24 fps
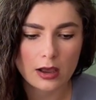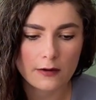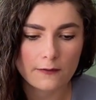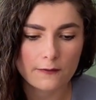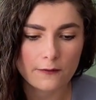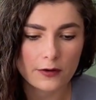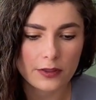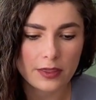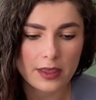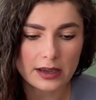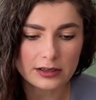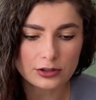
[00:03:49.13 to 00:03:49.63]

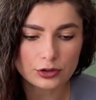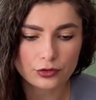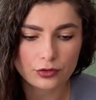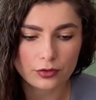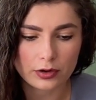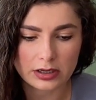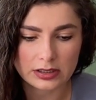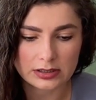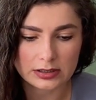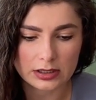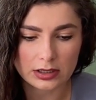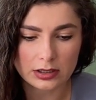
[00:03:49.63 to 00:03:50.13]
For that
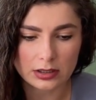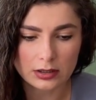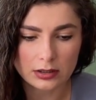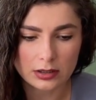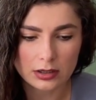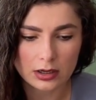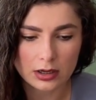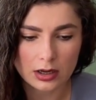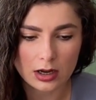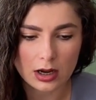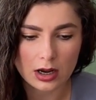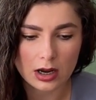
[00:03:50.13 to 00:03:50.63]
reason,
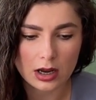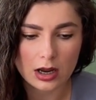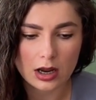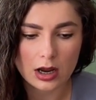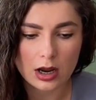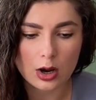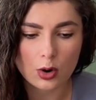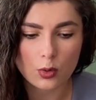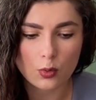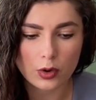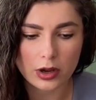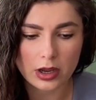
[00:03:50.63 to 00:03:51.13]

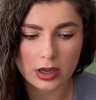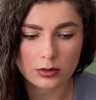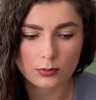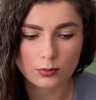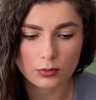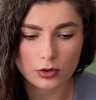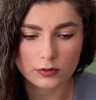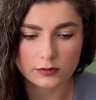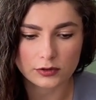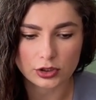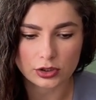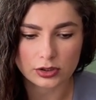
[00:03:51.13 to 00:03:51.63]
queen
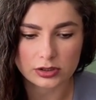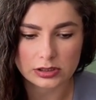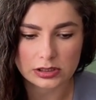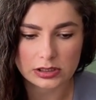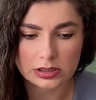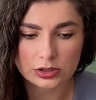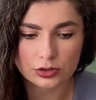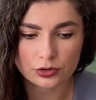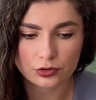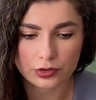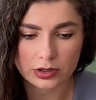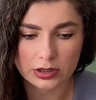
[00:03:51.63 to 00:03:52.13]
moves on
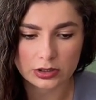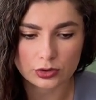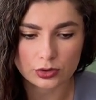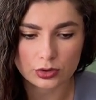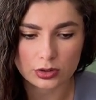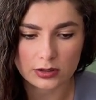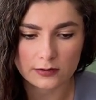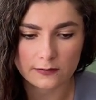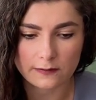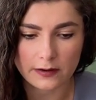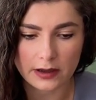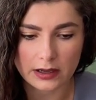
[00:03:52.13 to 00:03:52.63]
c3 to
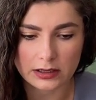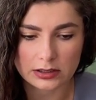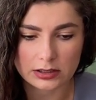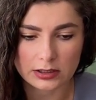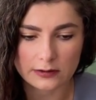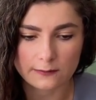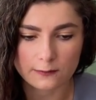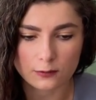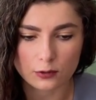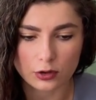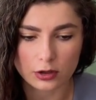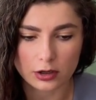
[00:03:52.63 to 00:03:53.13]
defend
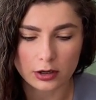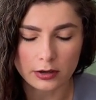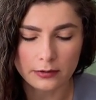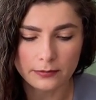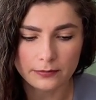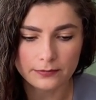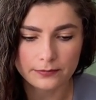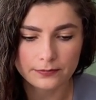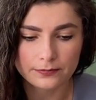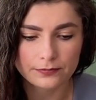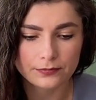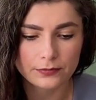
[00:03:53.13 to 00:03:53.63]
d4,
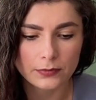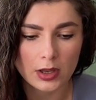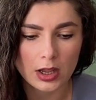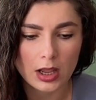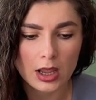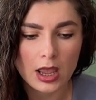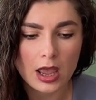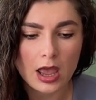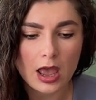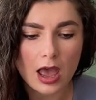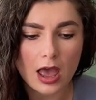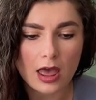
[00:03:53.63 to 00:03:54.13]

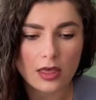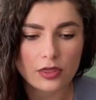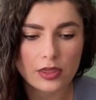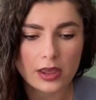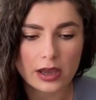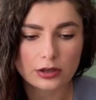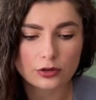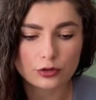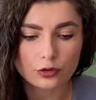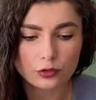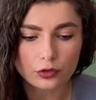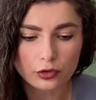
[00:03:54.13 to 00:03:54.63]
and
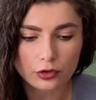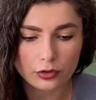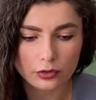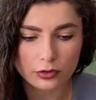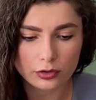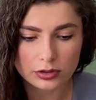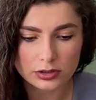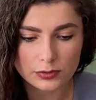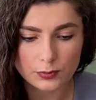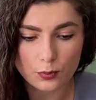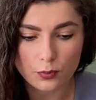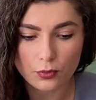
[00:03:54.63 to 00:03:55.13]
then
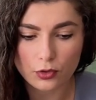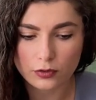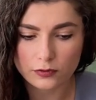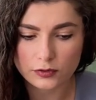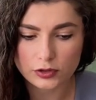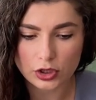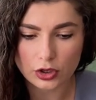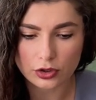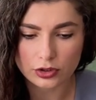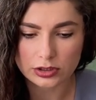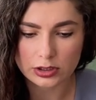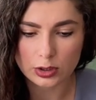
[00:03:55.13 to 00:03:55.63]
rook
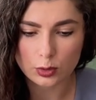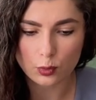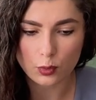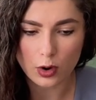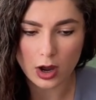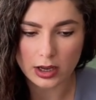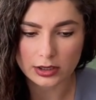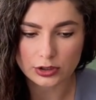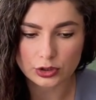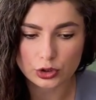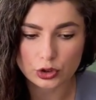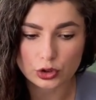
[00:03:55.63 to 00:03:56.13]
moves on
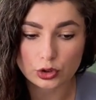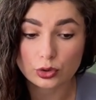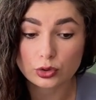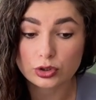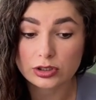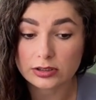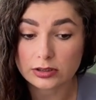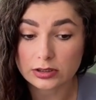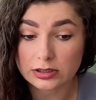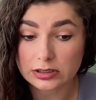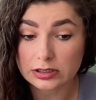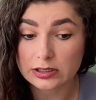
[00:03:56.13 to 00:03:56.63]
d1 to
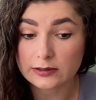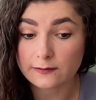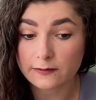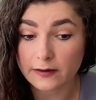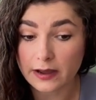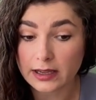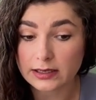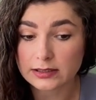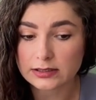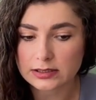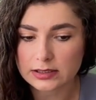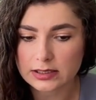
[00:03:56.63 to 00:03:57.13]

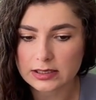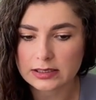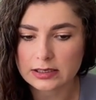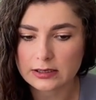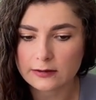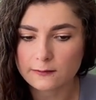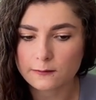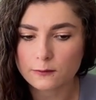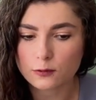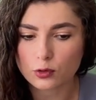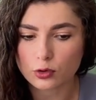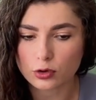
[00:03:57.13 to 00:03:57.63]
defend
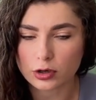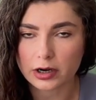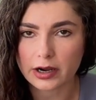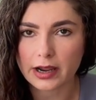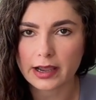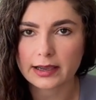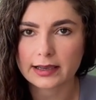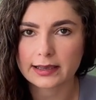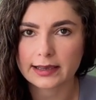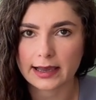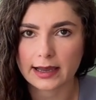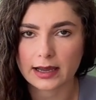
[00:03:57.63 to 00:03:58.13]
d4
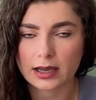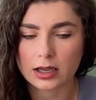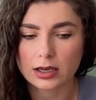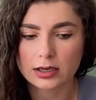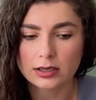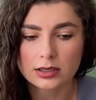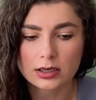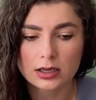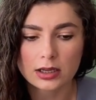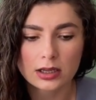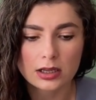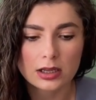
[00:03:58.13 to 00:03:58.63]

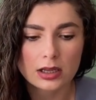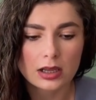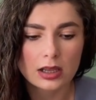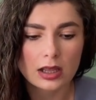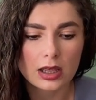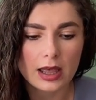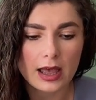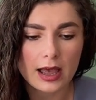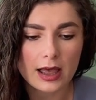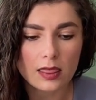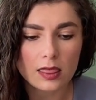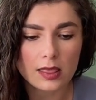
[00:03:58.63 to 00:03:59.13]
again,
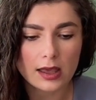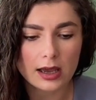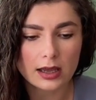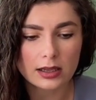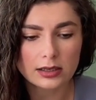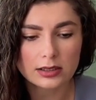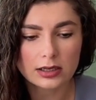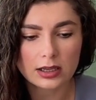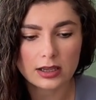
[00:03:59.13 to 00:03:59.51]
and then